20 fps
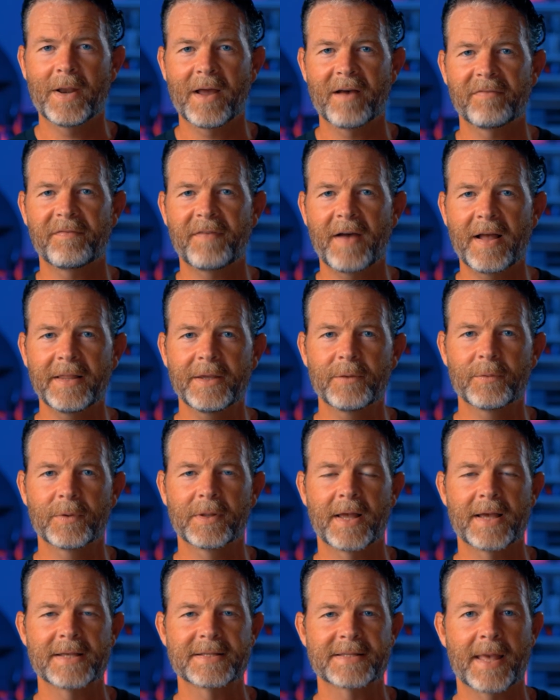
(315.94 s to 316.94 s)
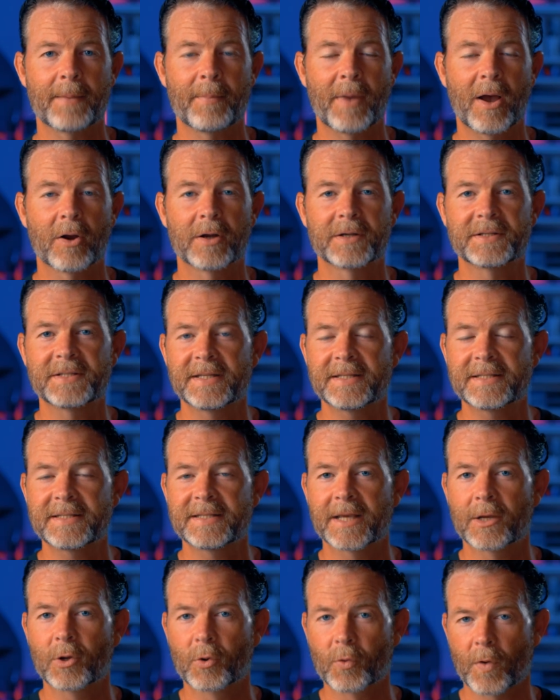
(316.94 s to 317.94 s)
When I finally realized that my
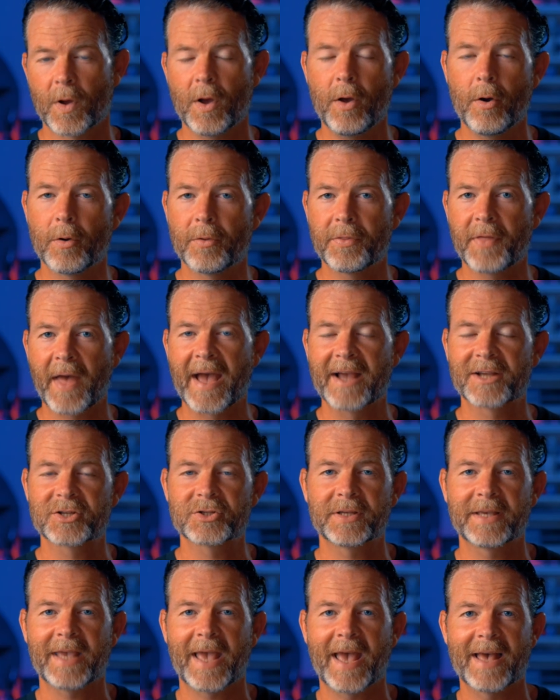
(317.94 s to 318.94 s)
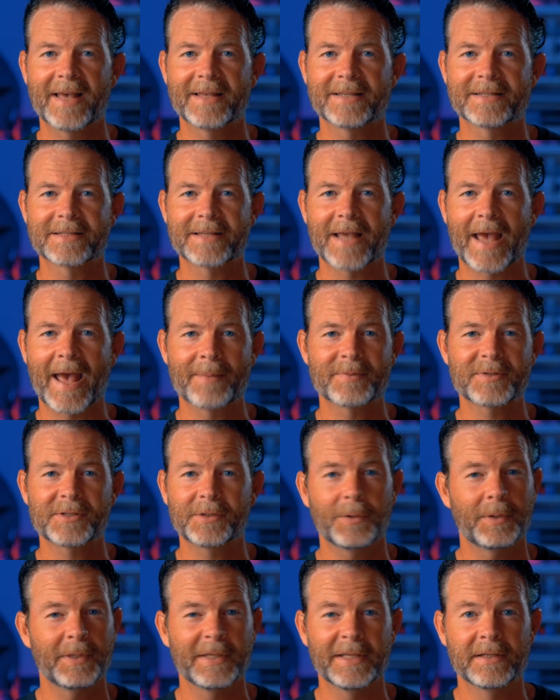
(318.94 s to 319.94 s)
artistic growth actually has
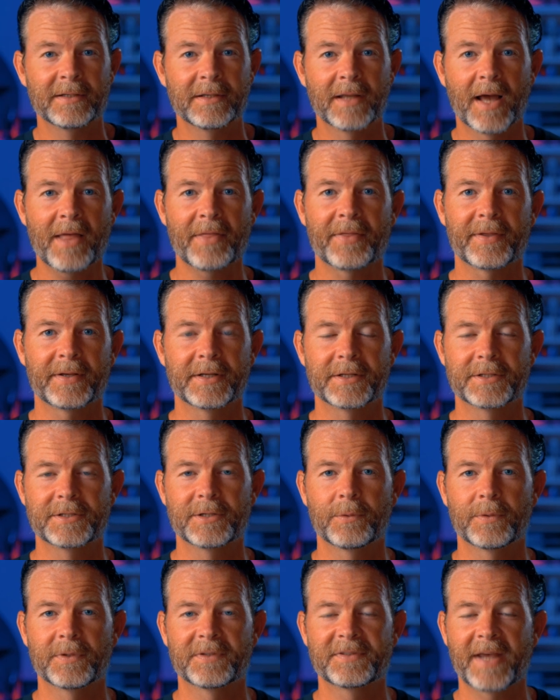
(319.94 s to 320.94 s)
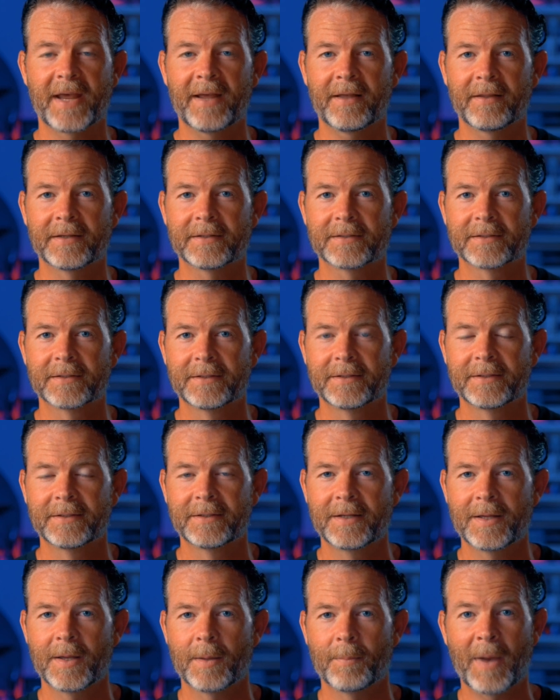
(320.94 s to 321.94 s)
absolutely nothing to do with talent,
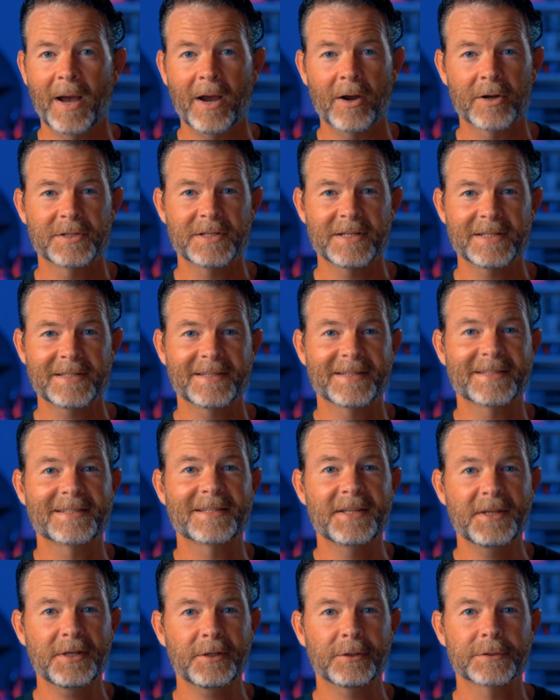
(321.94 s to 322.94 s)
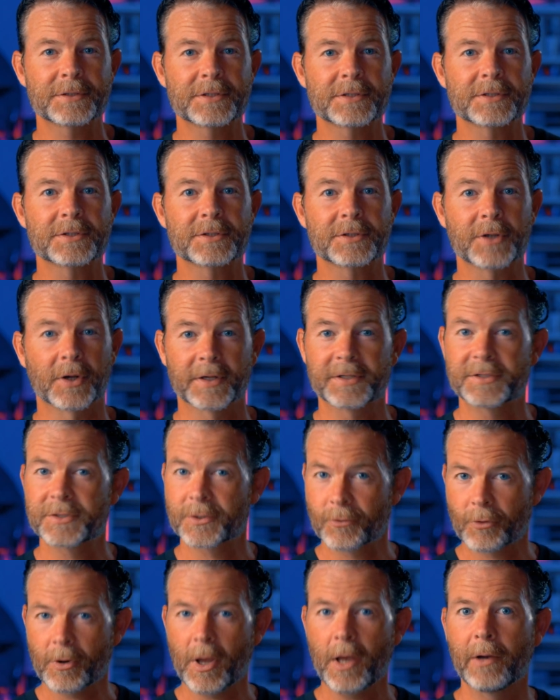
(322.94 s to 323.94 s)
my artistic skills started to
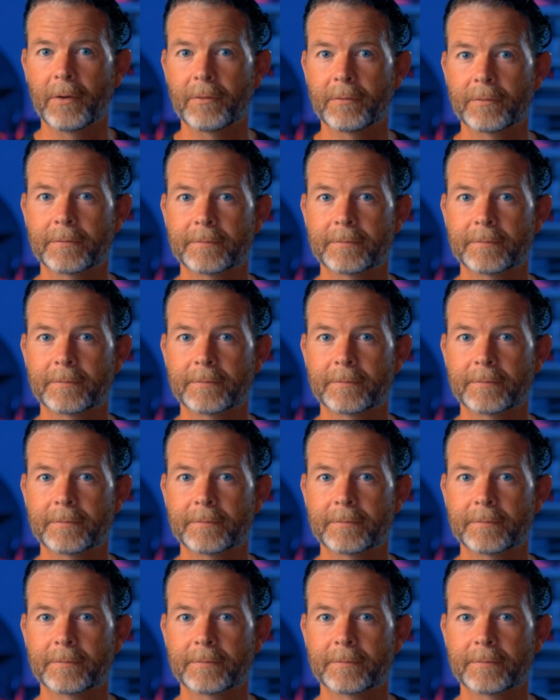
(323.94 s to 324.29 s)
grow.